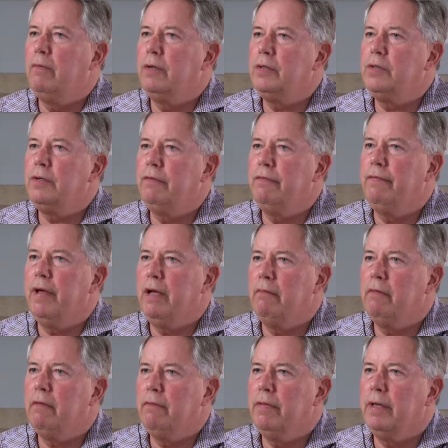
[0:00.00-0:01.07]
was in
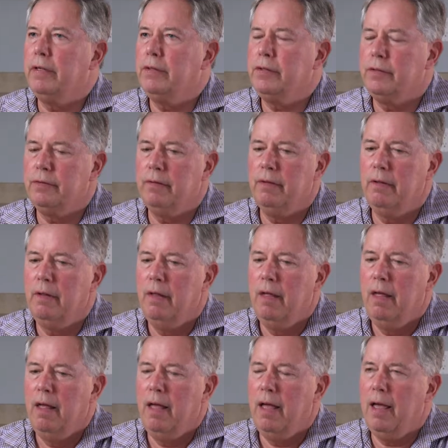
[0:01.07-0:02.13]
favor of this.
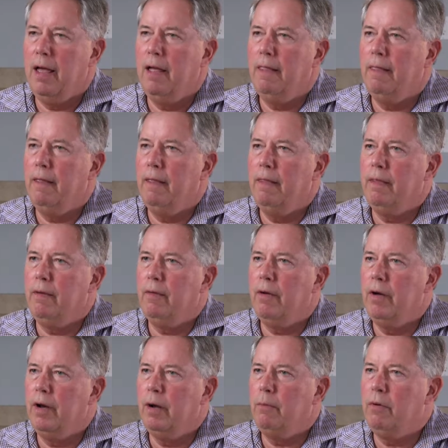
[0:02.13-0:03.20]
And there
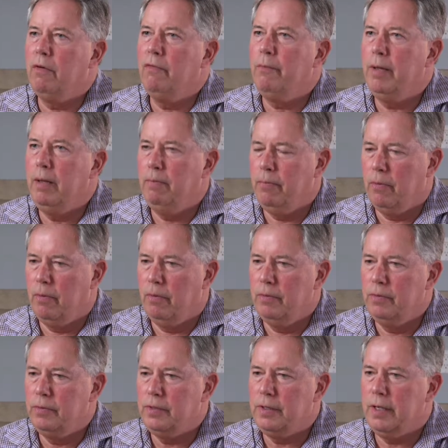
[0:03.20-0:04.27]
were a number of people
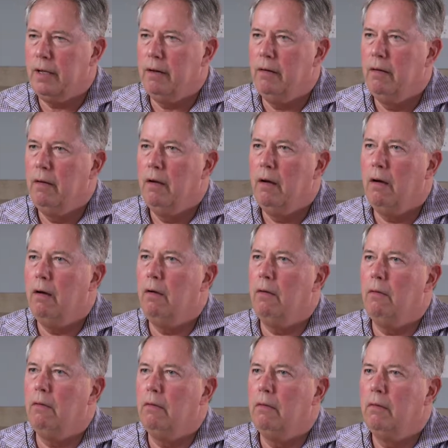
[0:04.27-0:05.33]
who said,
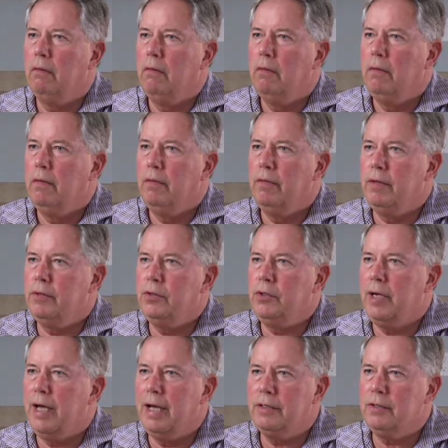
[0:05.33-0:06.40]
oh, this
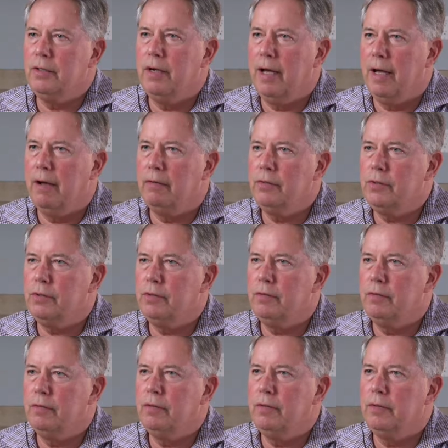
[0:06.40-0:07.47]
Jackson house,
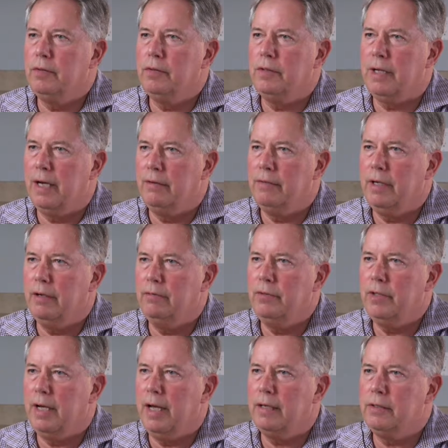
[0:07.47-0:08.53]
downtown
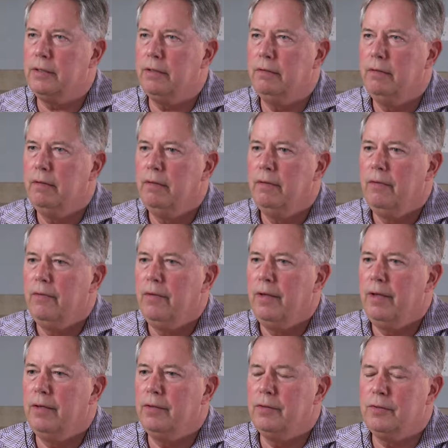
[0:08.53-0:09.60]
Jackson,
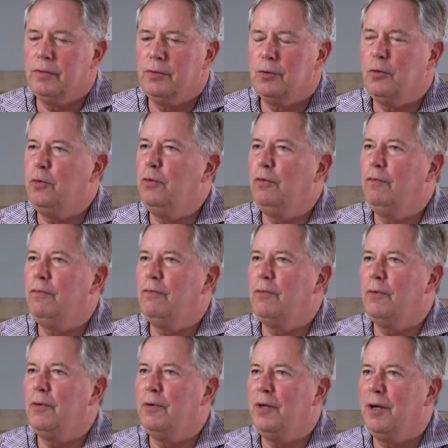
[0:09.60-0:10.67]
is a school
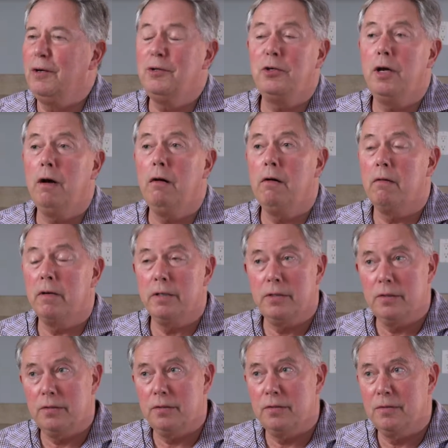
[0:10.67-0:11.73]
for young
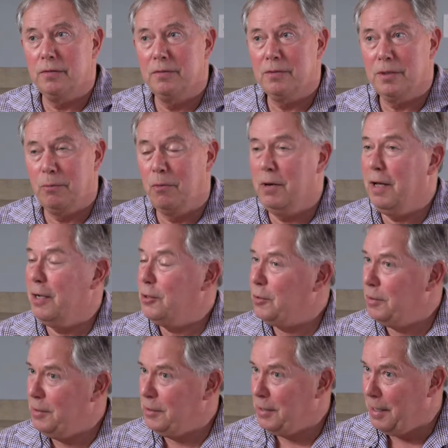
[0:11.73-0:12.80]
terrorists. Someone
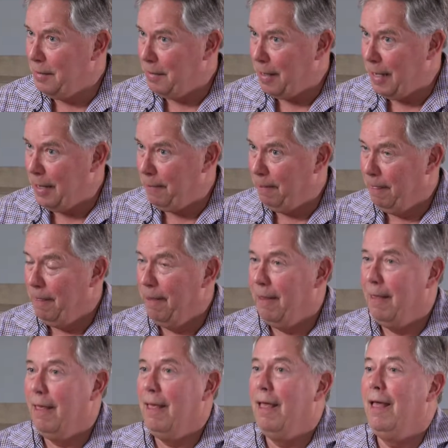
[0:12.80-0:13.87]
actually said that.
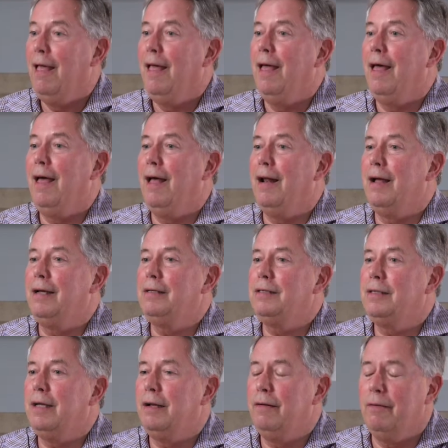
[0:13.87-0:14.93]
And I
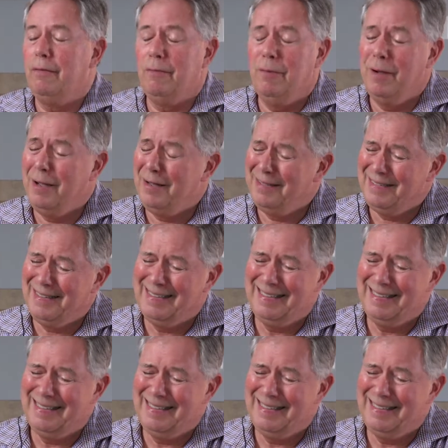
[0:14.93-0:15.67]
said, well,